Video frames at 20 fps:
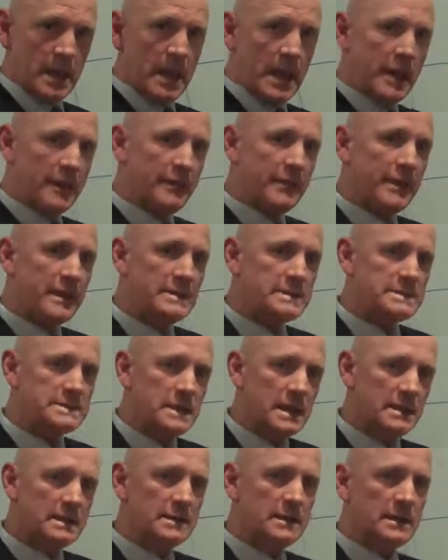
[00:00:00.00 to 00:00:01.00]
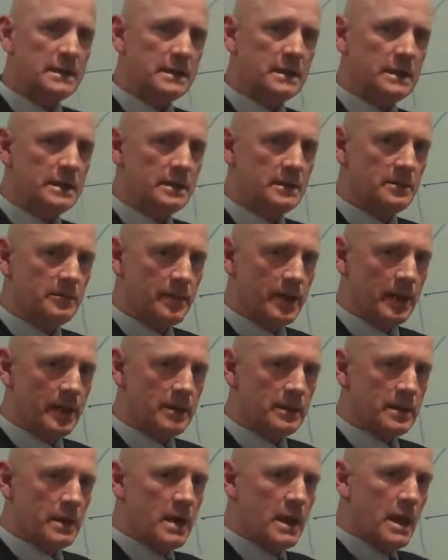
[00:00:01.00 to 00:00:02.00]
and then start thinking
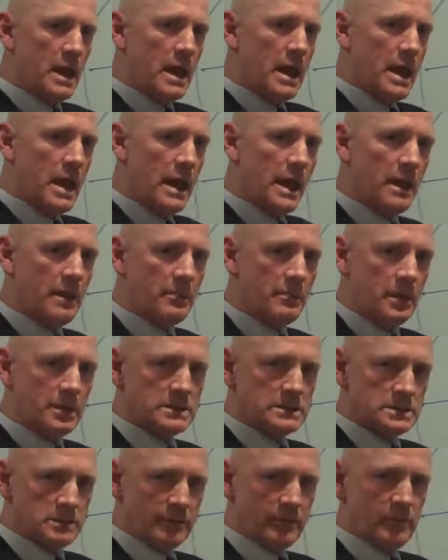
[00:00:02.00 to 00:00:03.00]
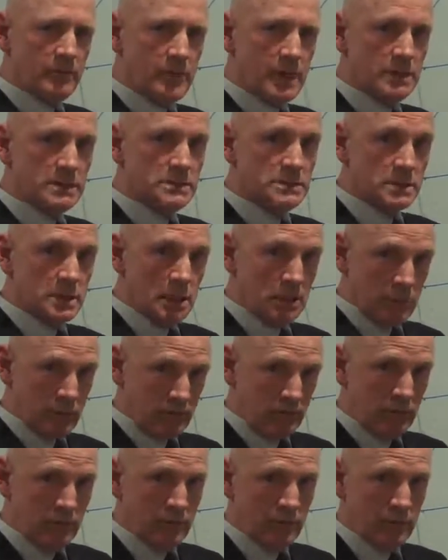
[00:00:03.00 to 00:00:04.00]
about how much information that
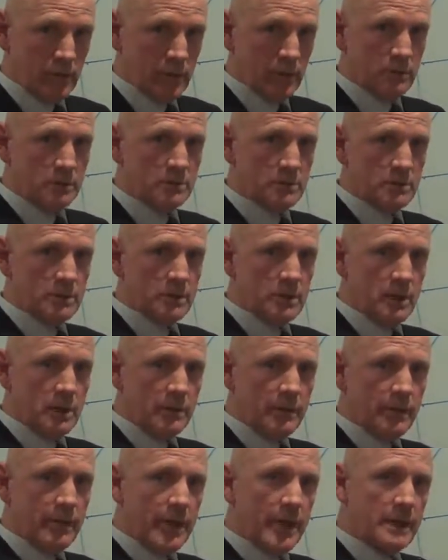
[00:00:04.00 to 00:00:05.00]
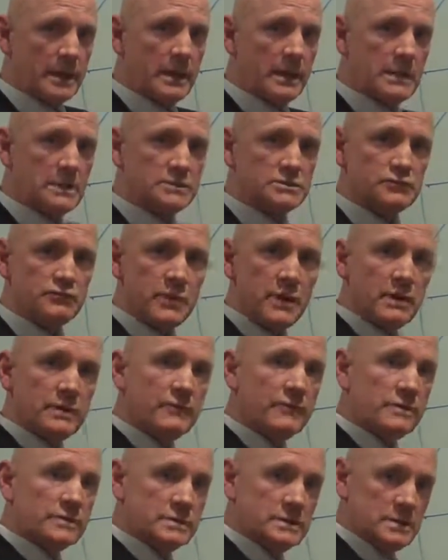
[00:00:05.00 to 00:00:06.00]
you've got that is
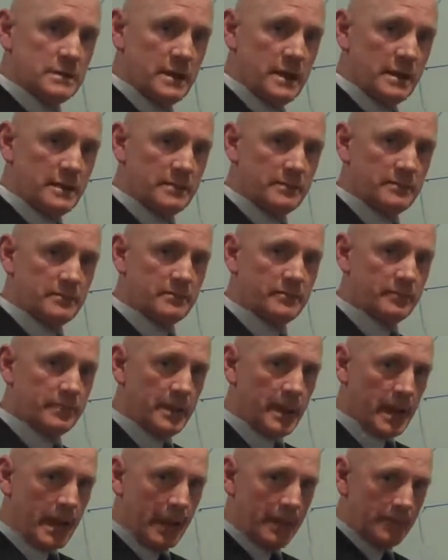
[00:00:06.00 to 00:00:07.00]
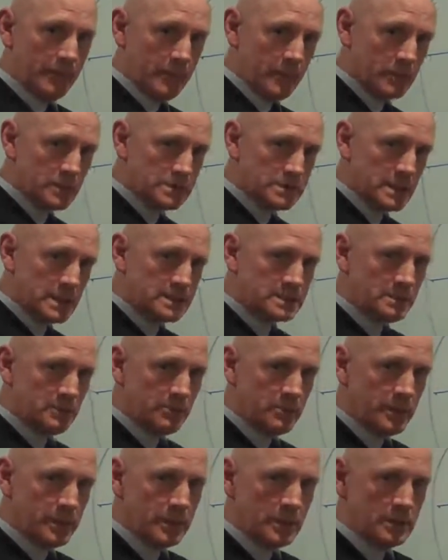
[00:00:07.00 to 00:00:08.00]
relevant to that. And because that's a
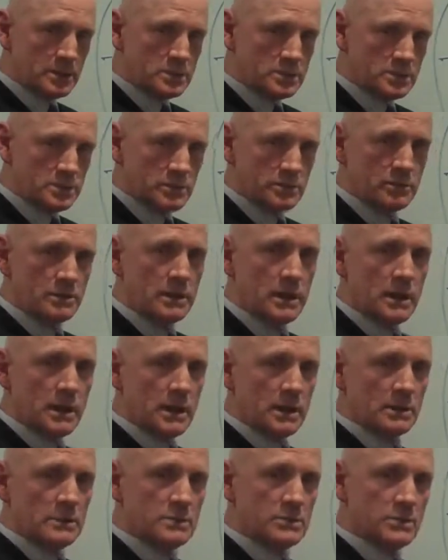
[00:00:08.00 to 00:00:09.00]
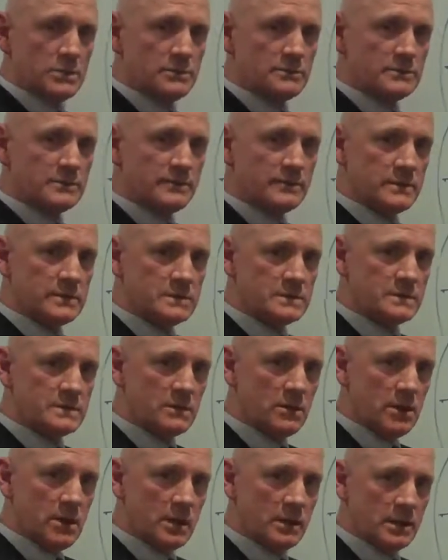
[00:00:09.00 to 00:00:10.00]
big issue in terms of
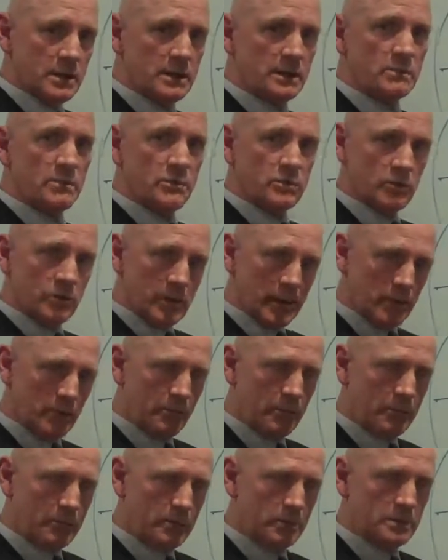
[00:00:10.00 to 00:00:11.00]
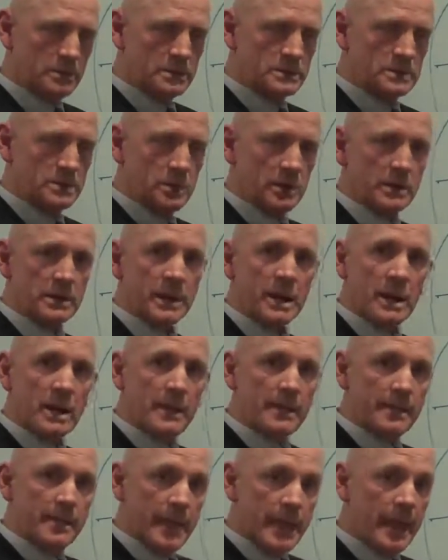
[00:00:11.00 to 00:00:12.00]
deciding or helping you decide
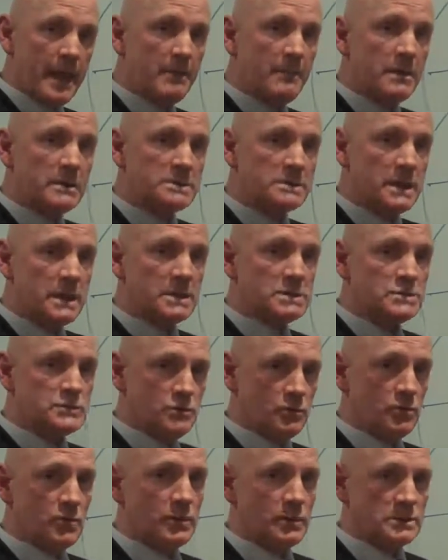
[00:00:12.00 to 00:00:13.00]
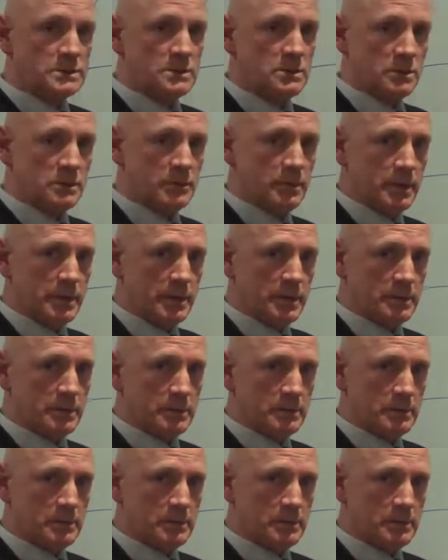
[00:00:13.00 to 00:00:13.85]
how much extra work has got to be